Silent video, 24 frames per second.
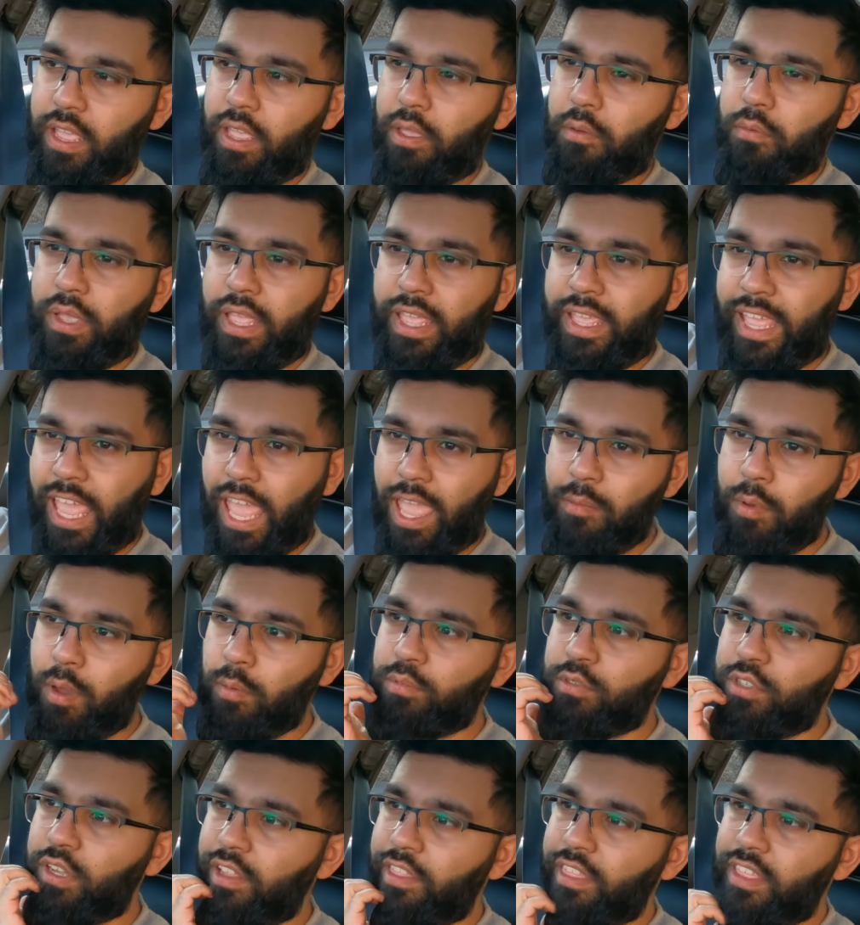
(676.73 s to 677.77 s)
it came
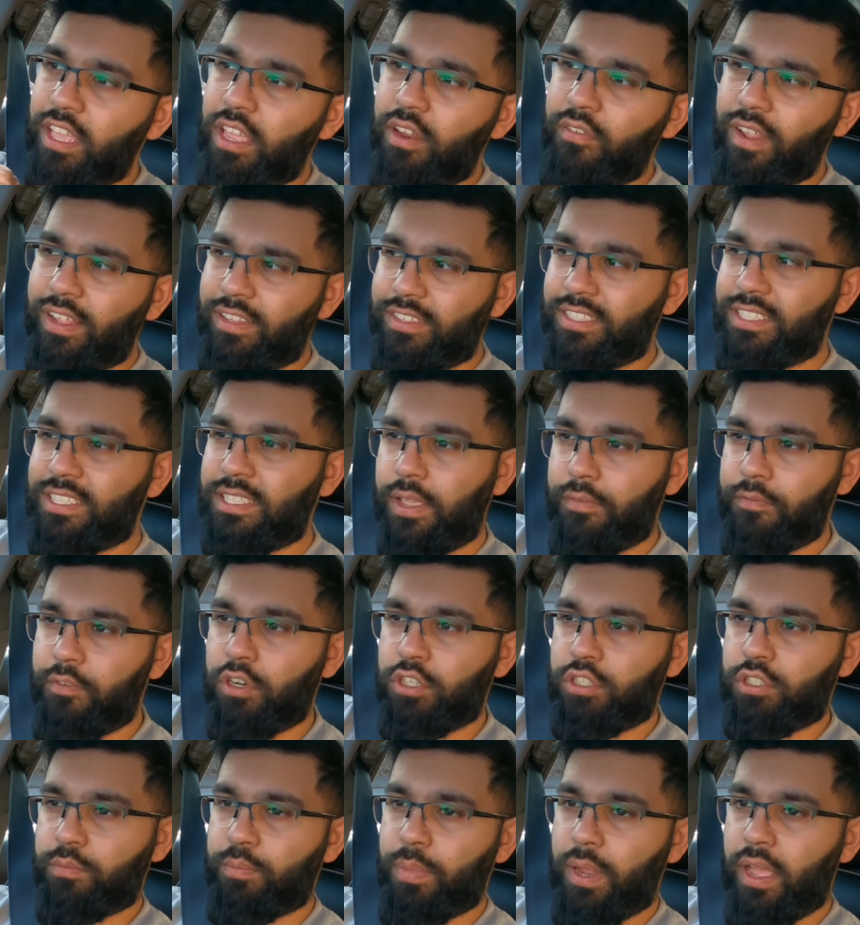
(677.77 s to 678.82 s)
up to, I think, around
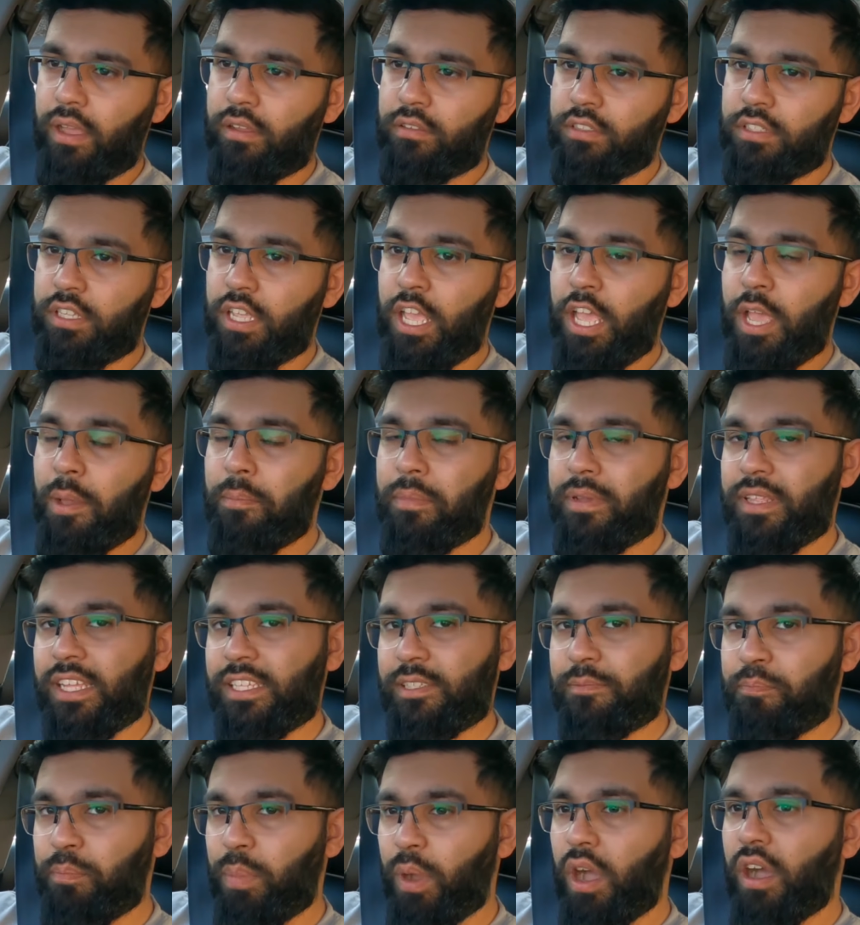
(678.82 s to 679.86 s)
£700, but
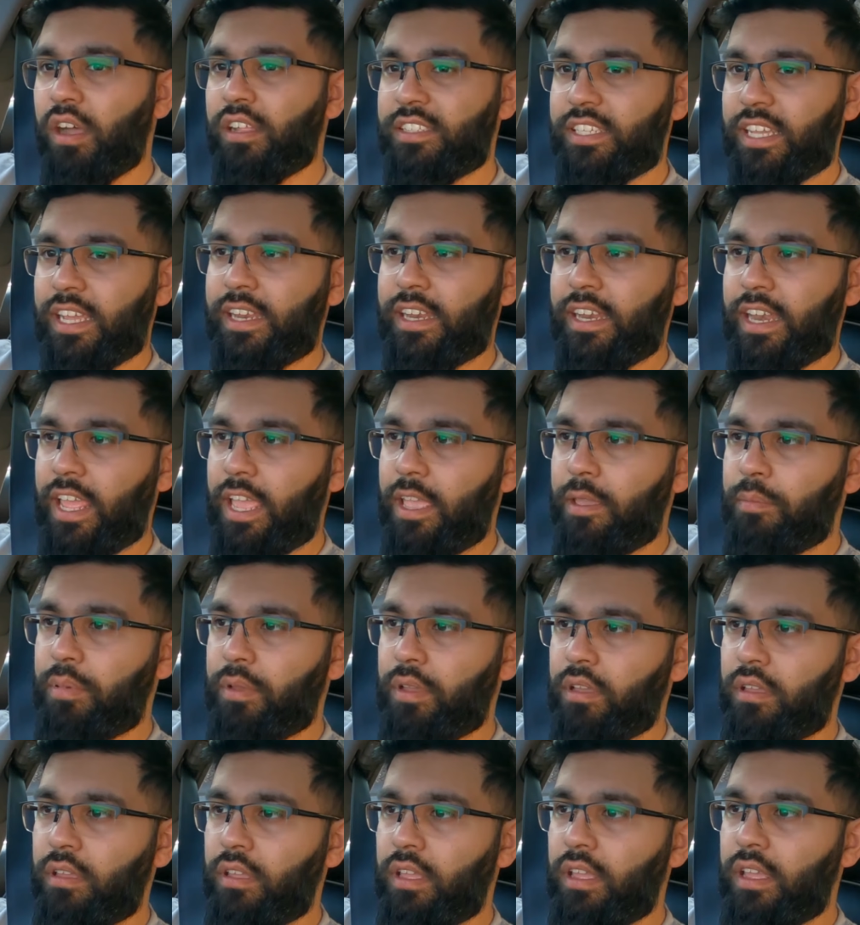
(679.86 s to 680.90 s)
that's parts and
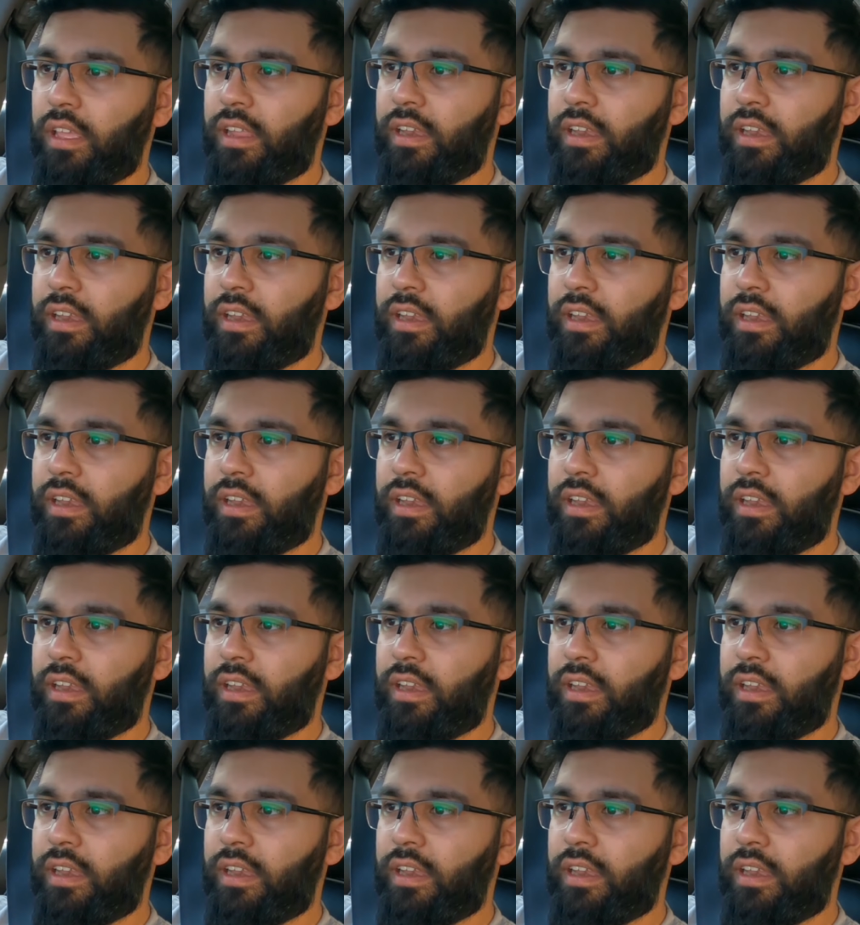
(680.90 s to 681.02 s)
labor.